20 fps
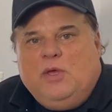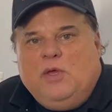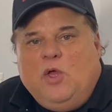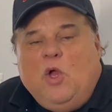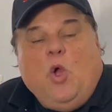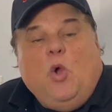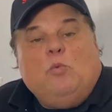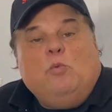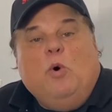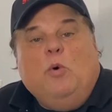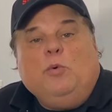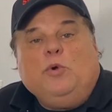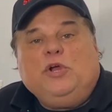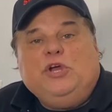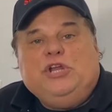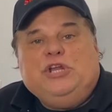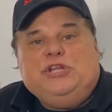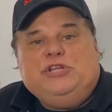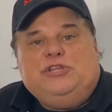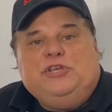What we're
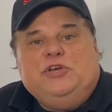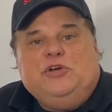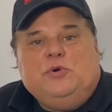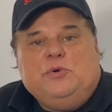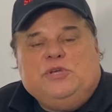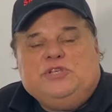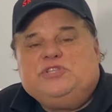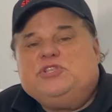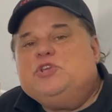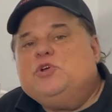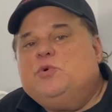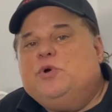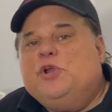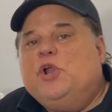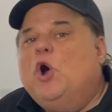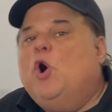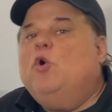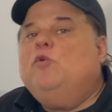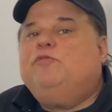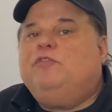going to do is do an
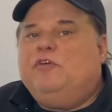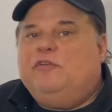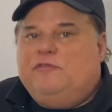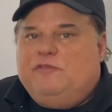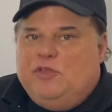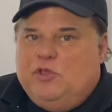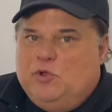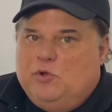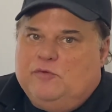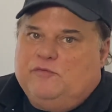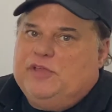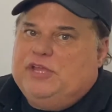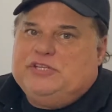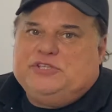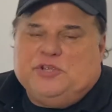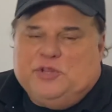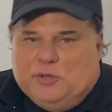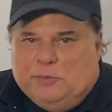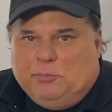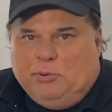overview of each
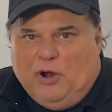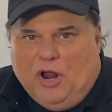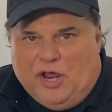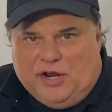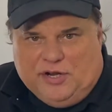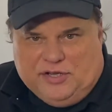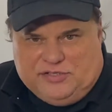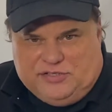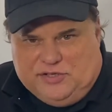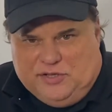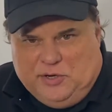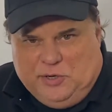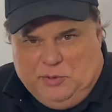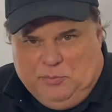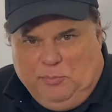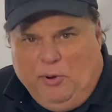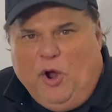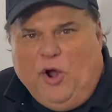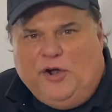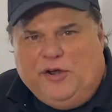of the products that are
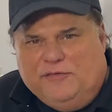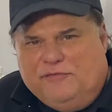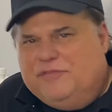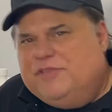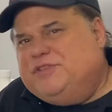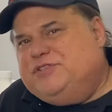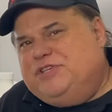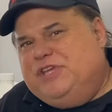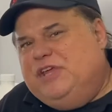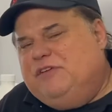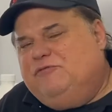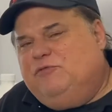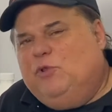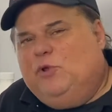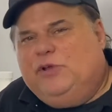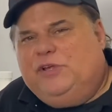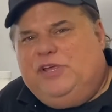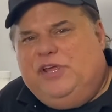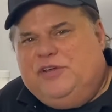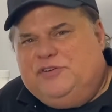part of the Zing
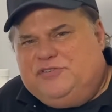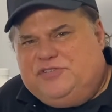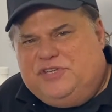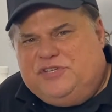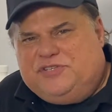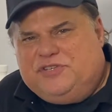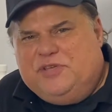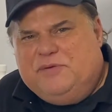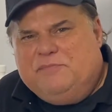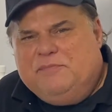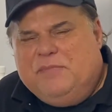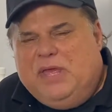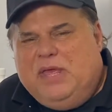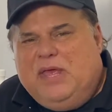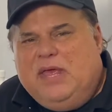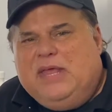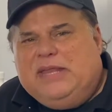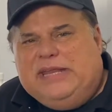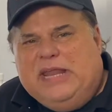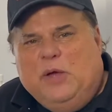floor care system.
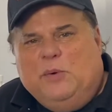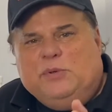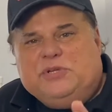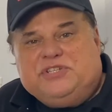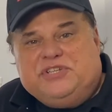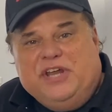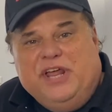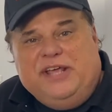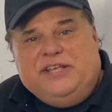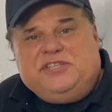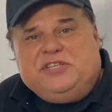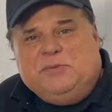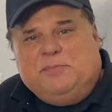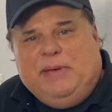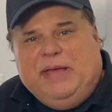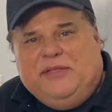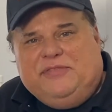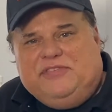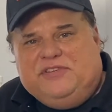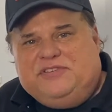Now, what's nice
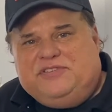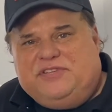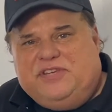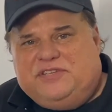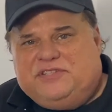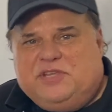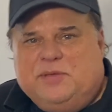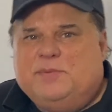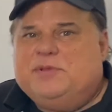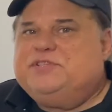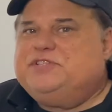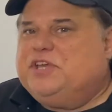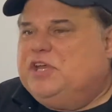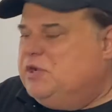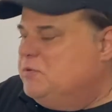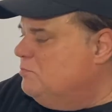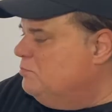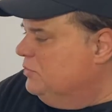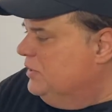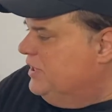about this system, it's a
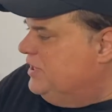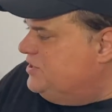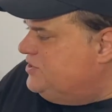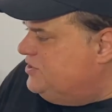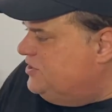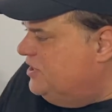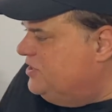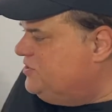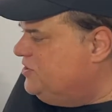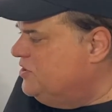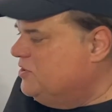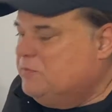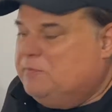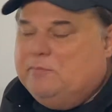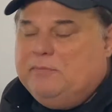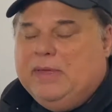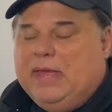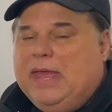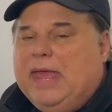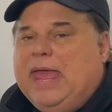complete system,
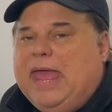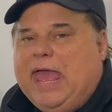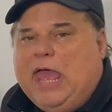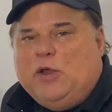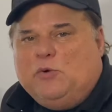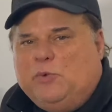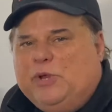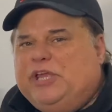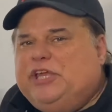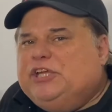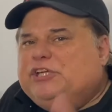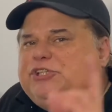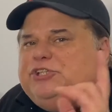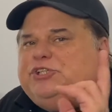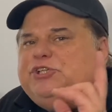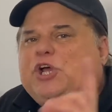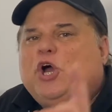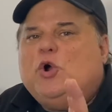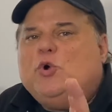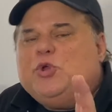and we can
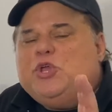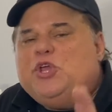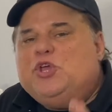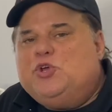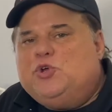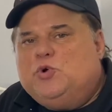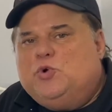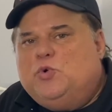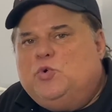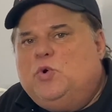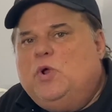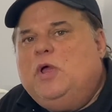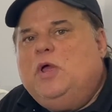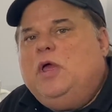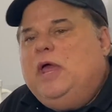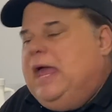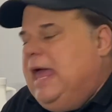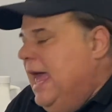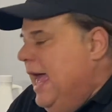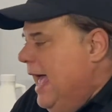show you
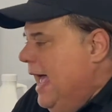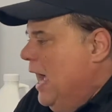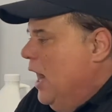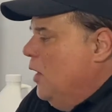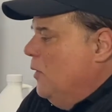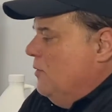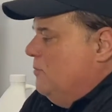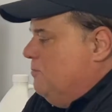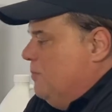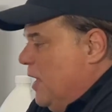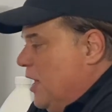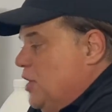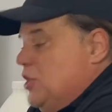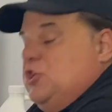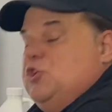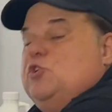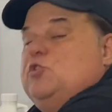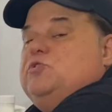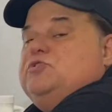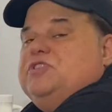how, by
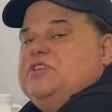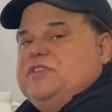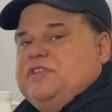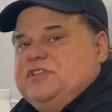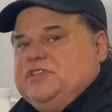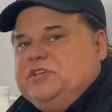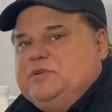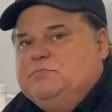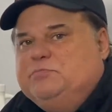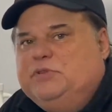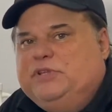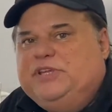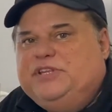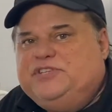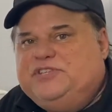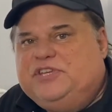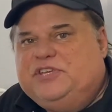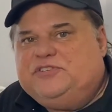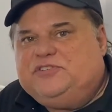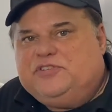using this complete
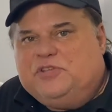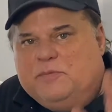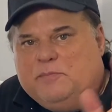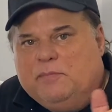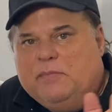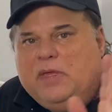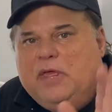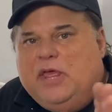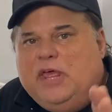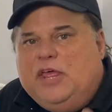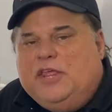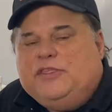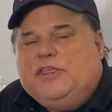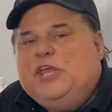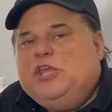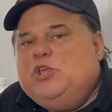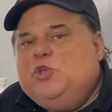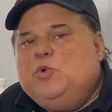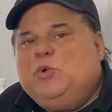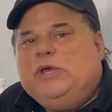system,
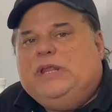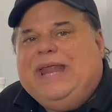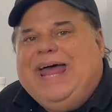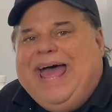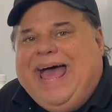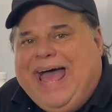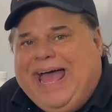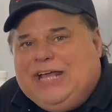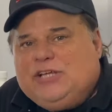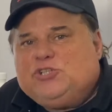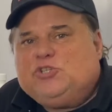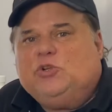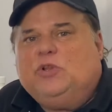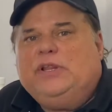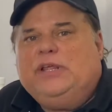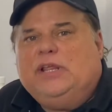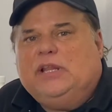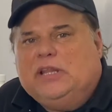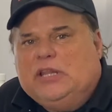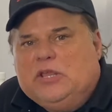that you can
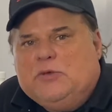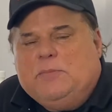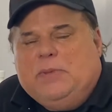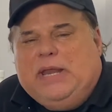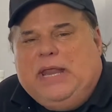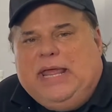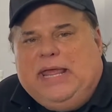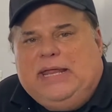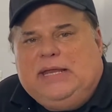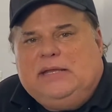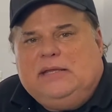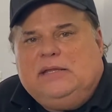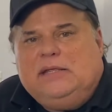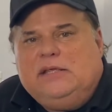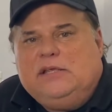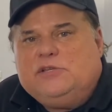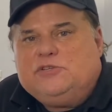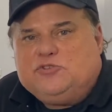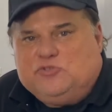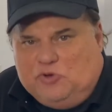actually eliminate
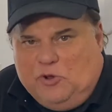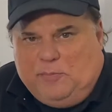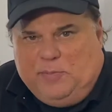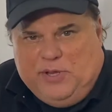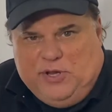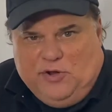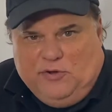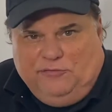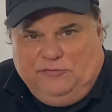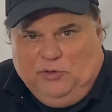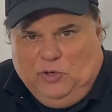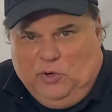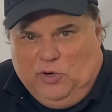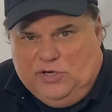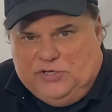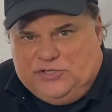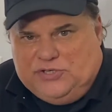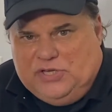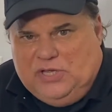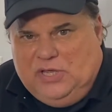stripping your
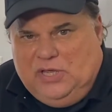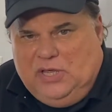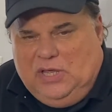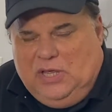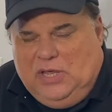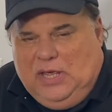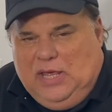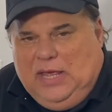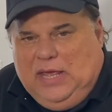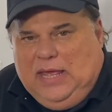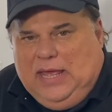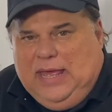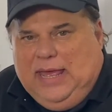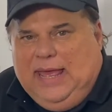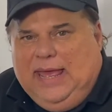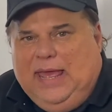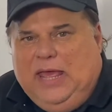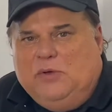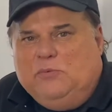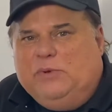floors.
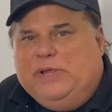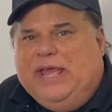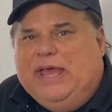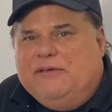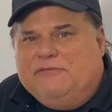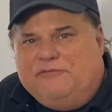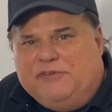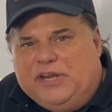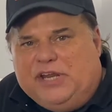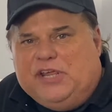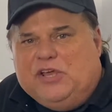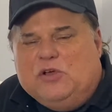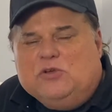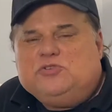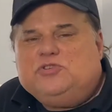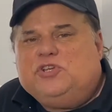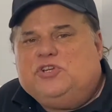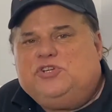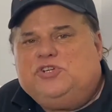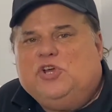And we have
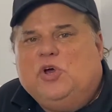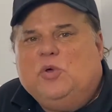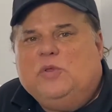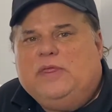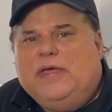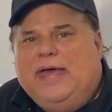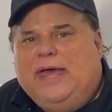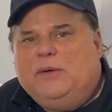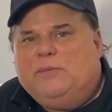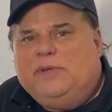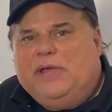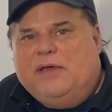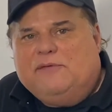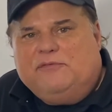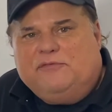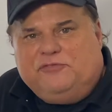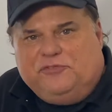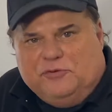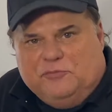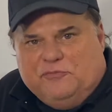videos to show that. We
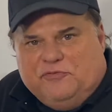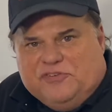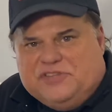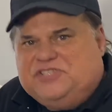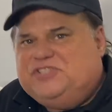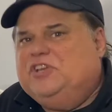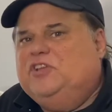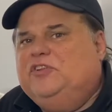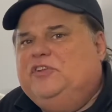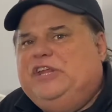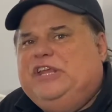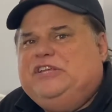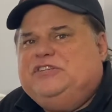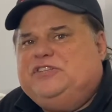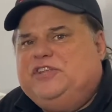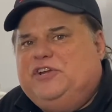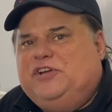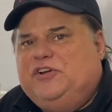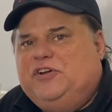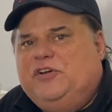have some facilities
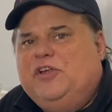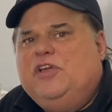that are